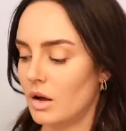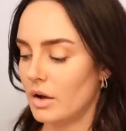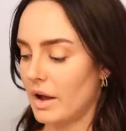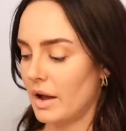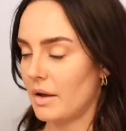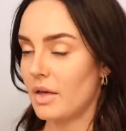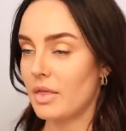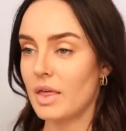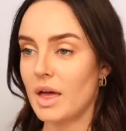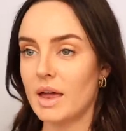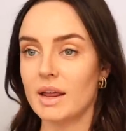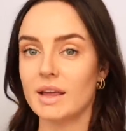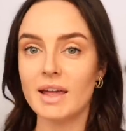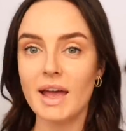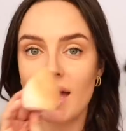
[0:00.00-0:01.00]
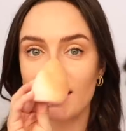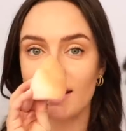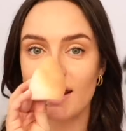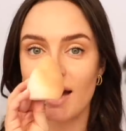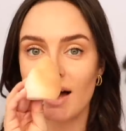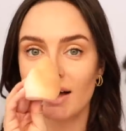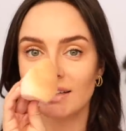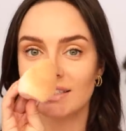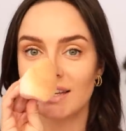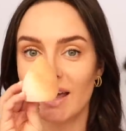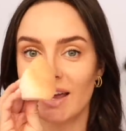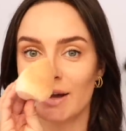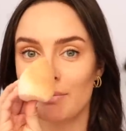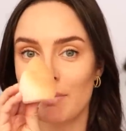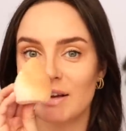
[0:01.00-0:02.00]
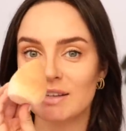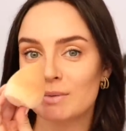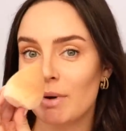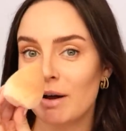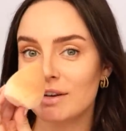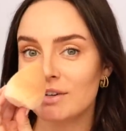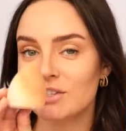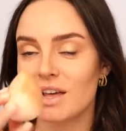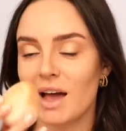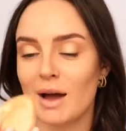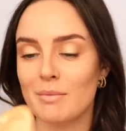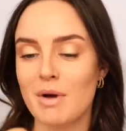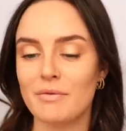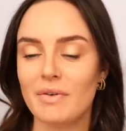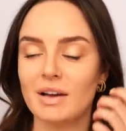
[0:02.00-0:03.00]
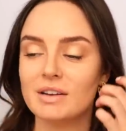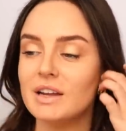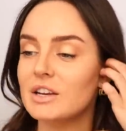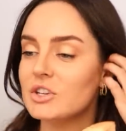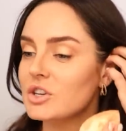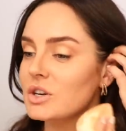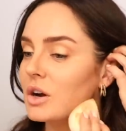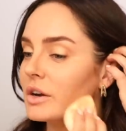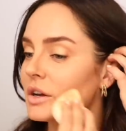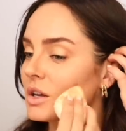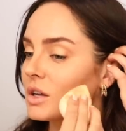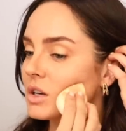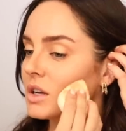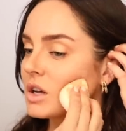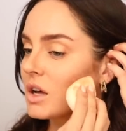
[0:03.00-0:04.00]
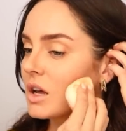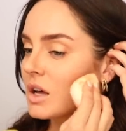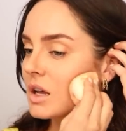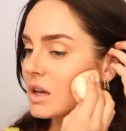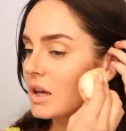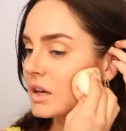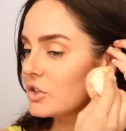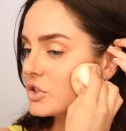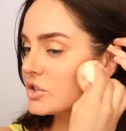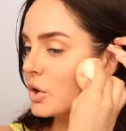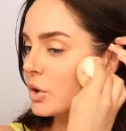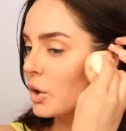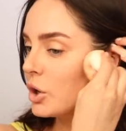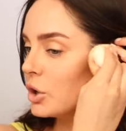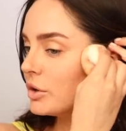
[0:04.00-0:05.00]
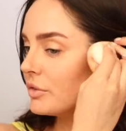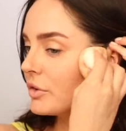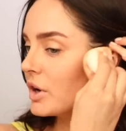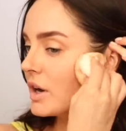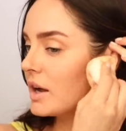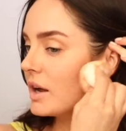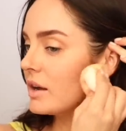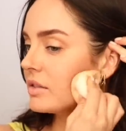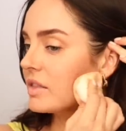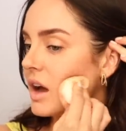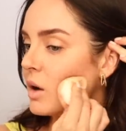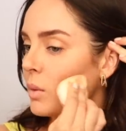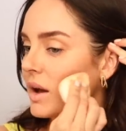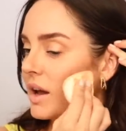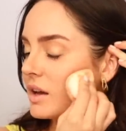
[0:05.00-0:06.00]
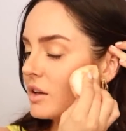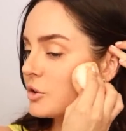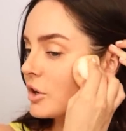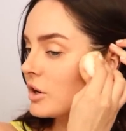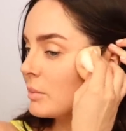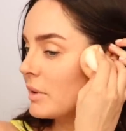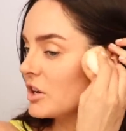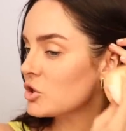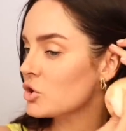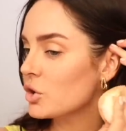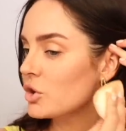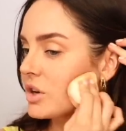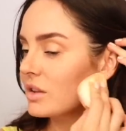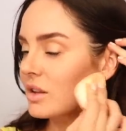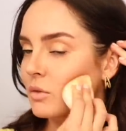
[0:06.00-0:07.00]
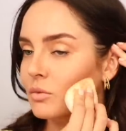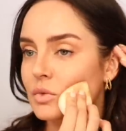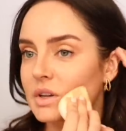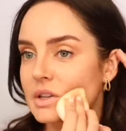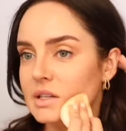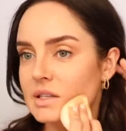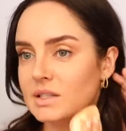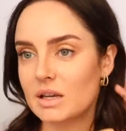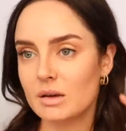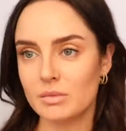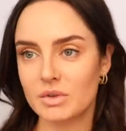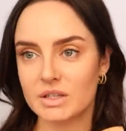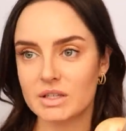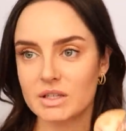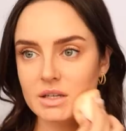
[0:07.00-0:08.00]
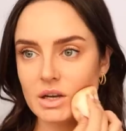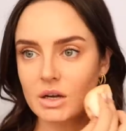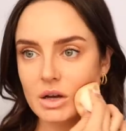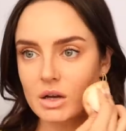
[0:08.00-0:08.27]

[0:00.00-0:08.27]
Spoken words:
Okay, then again, I'll take my sponge that had my foundation on it and just go over it. That way you're gonna make sure you get a really seamless,